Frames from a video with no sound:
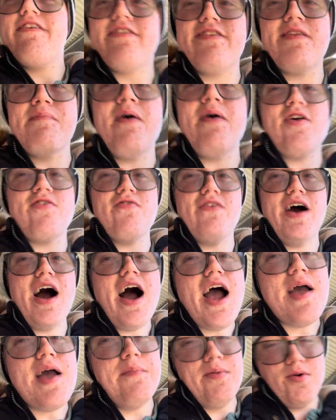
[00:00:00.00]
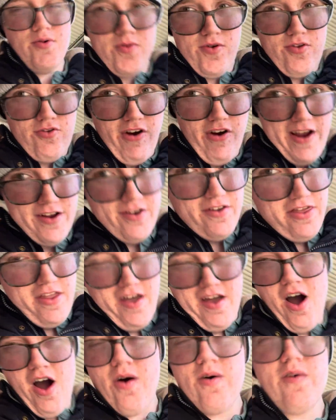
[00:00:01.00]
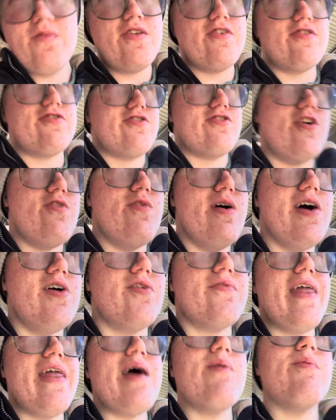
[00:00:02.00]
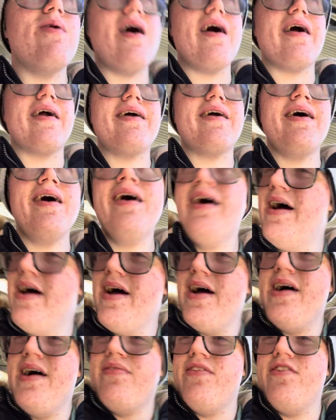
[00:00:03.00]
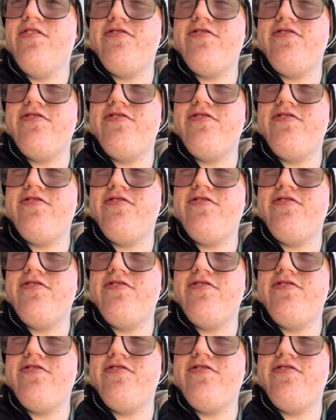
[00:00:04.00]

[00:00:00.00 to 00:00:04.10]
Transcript: is the most reliable train on the whole of the Snow Hill network, the